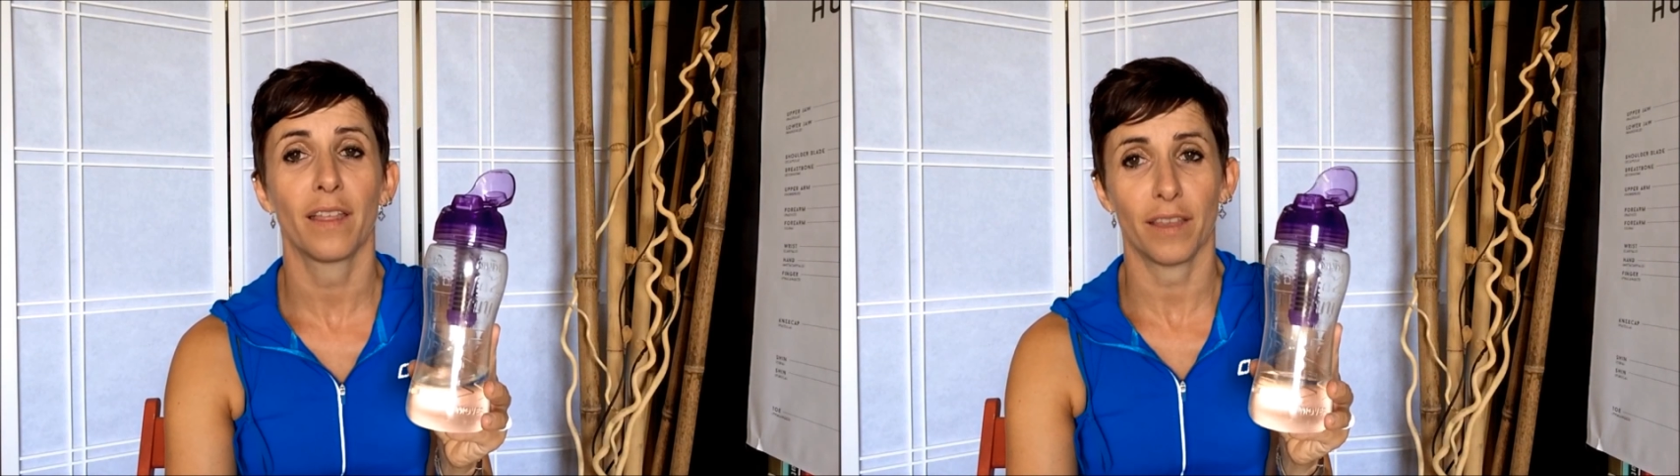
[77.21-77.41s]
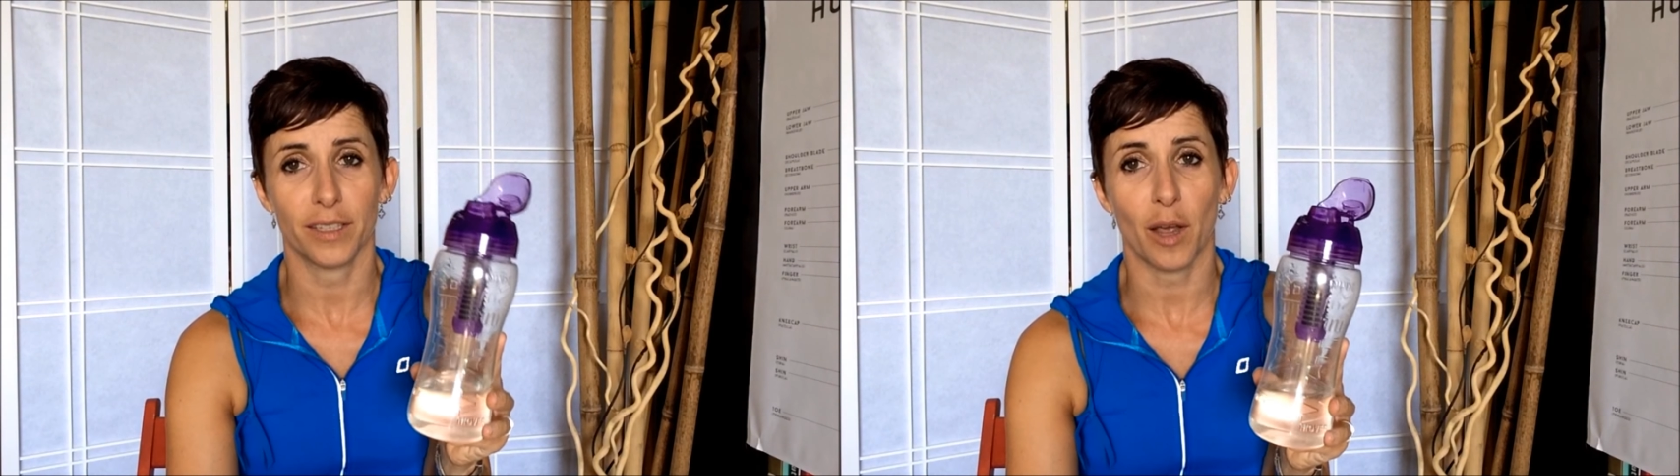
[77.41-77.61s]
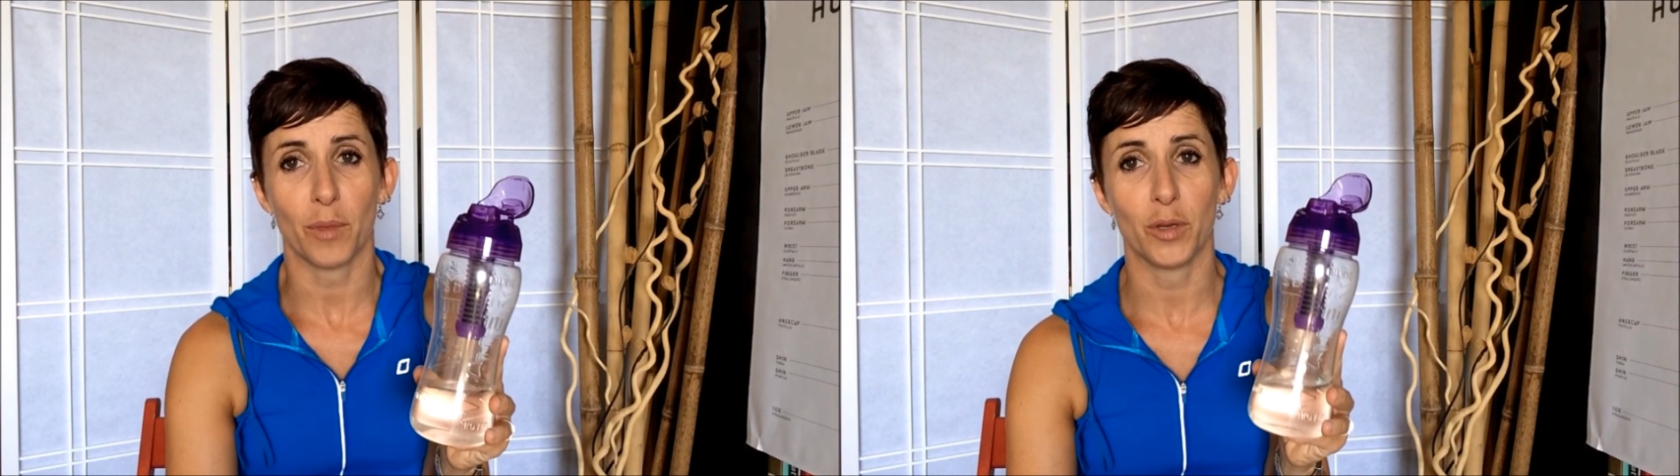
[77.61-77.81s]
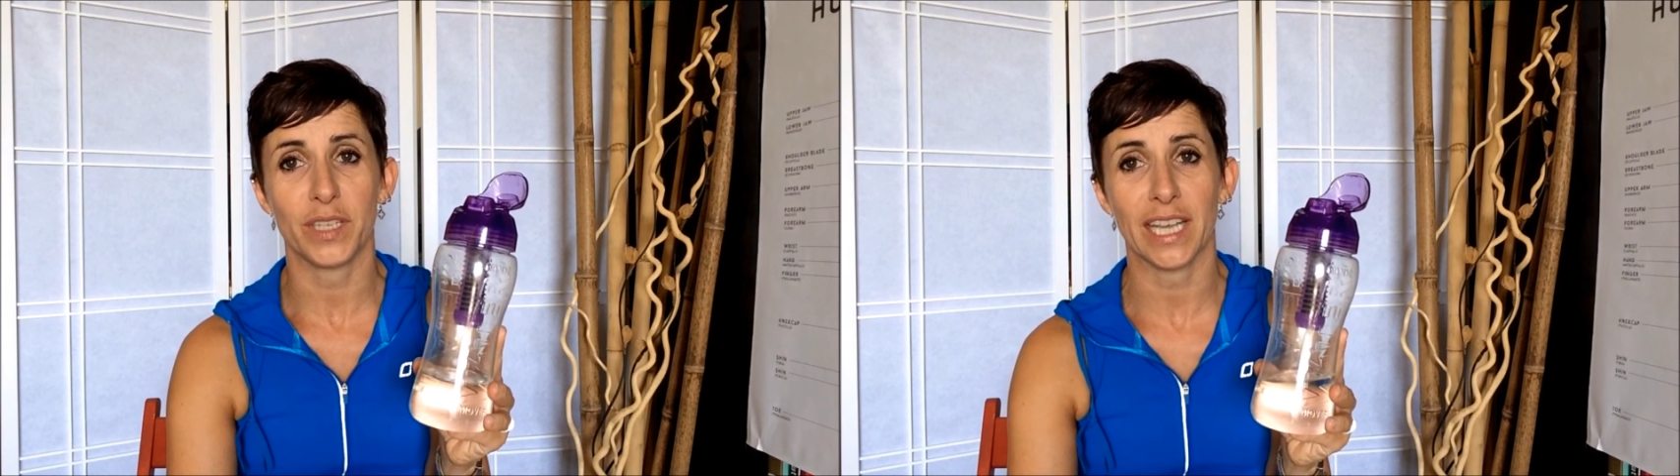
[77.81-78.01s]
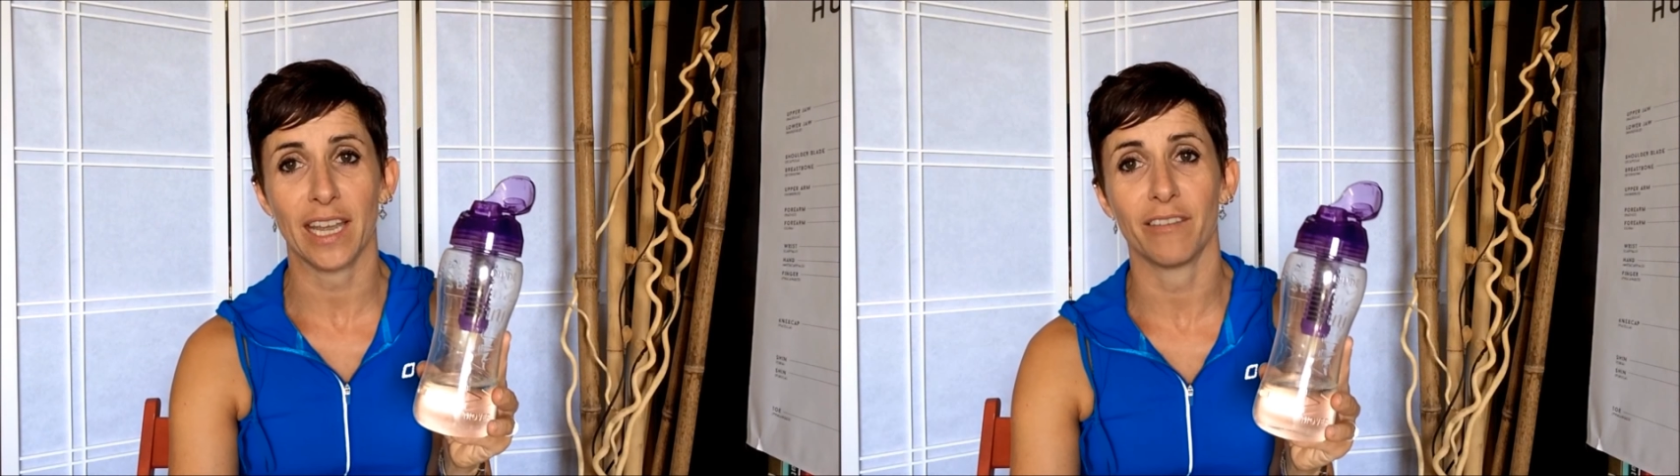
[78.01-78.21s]
that I'm
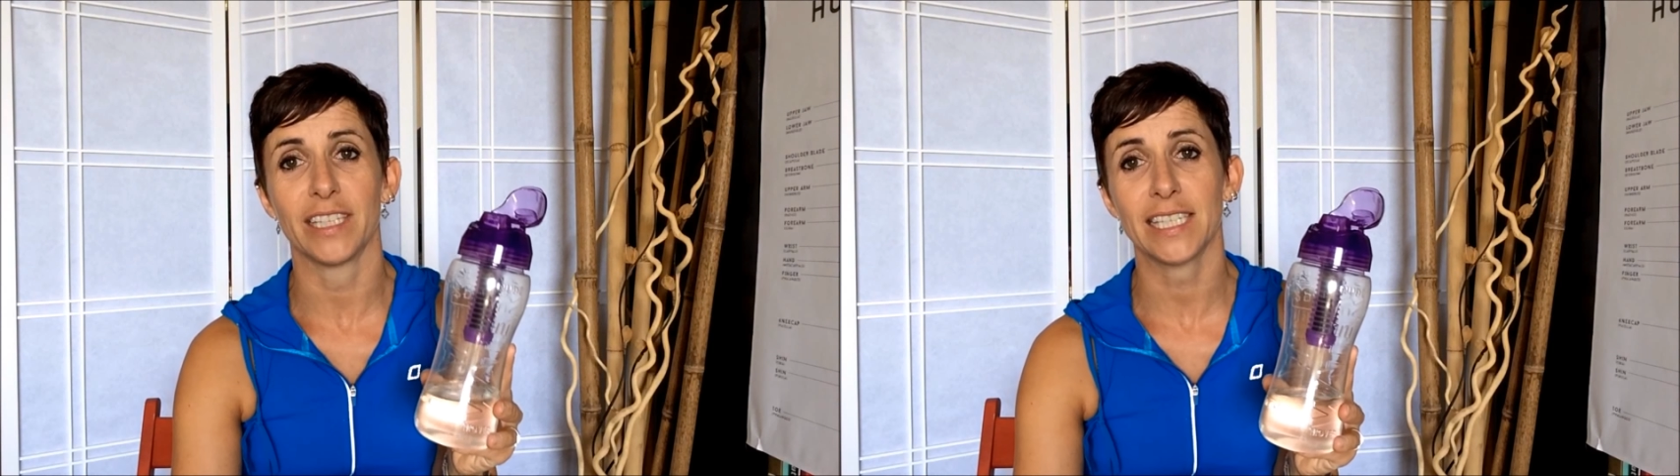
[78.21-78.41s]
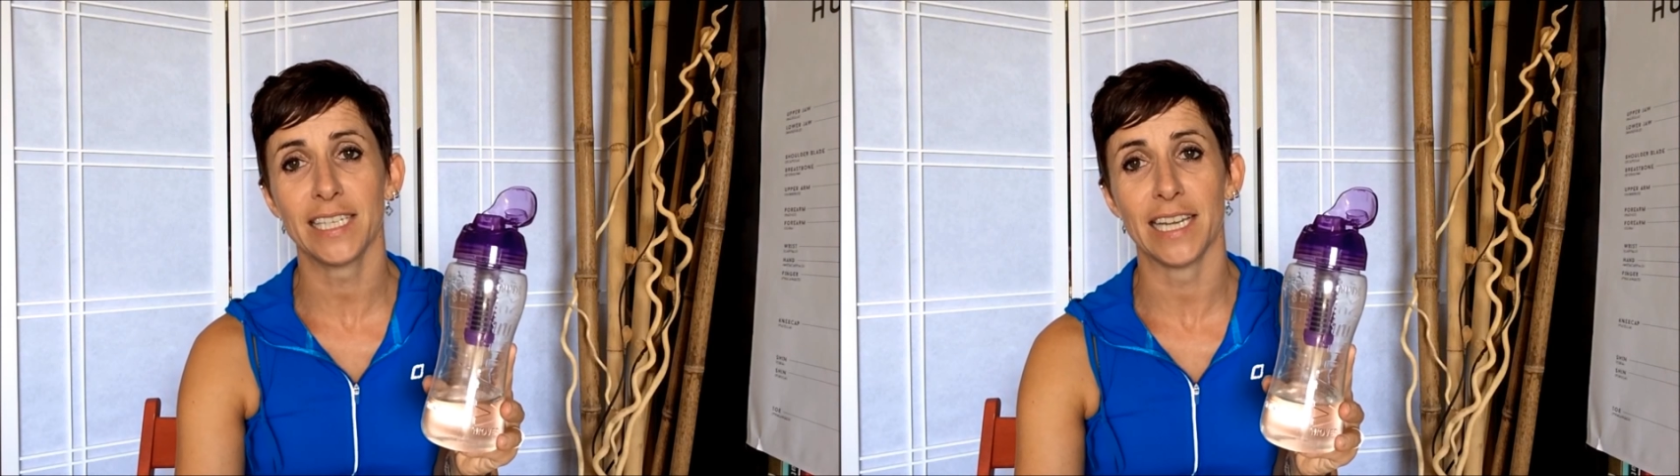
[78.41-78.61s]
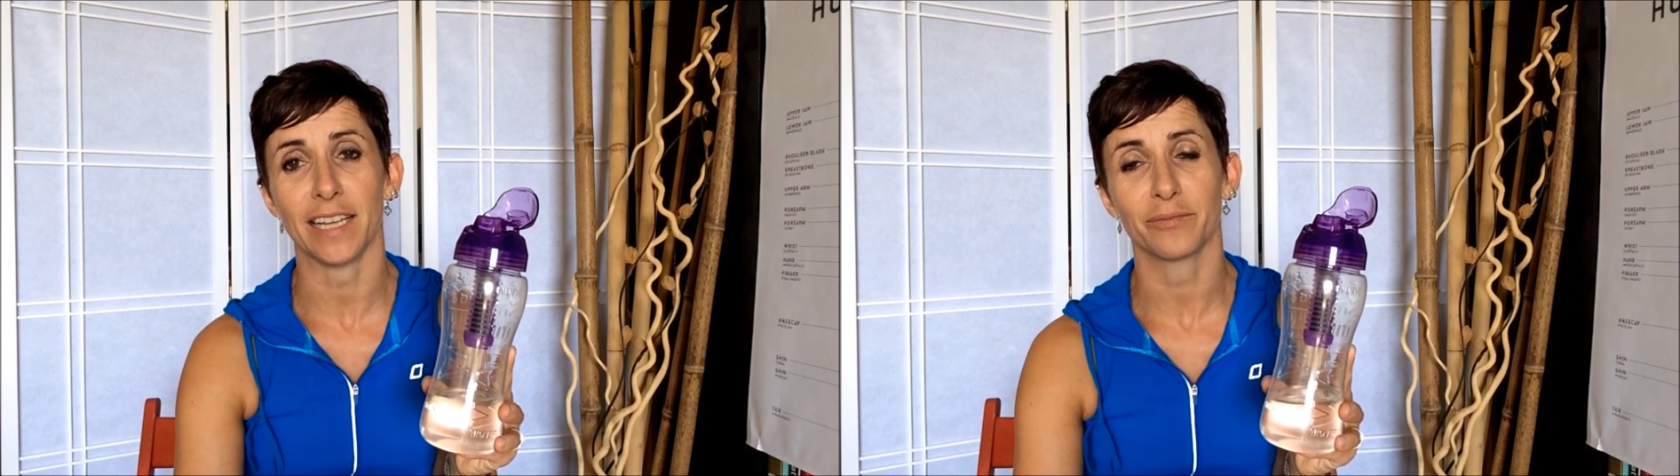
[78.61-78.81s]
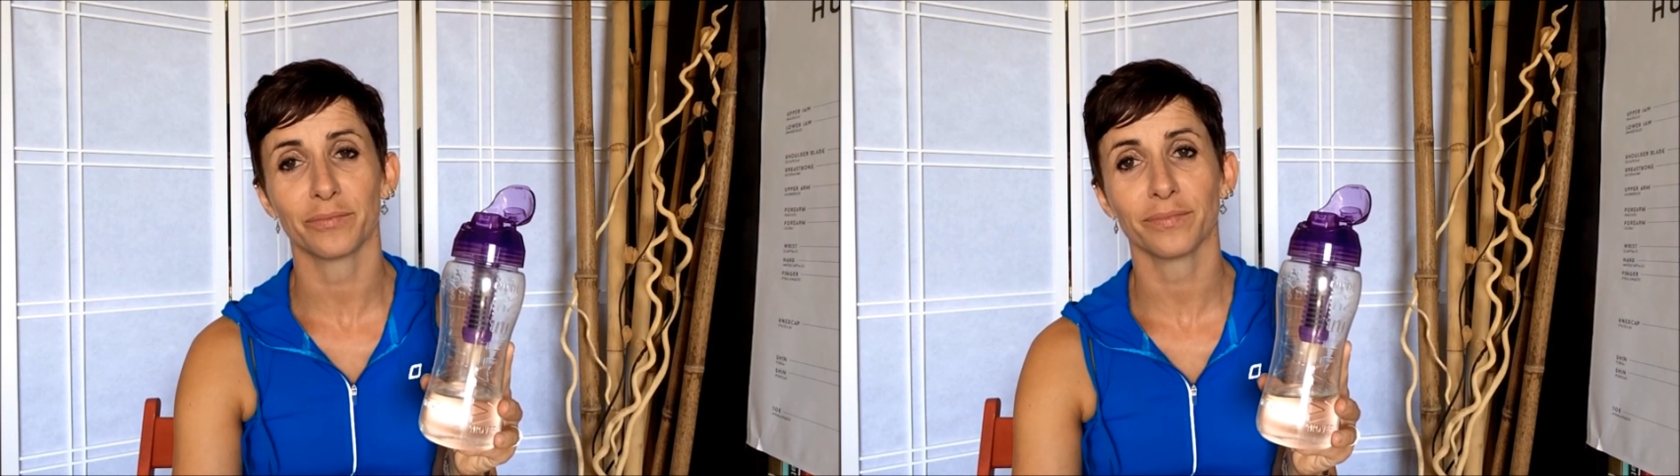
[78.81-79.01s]
using here in Sydney.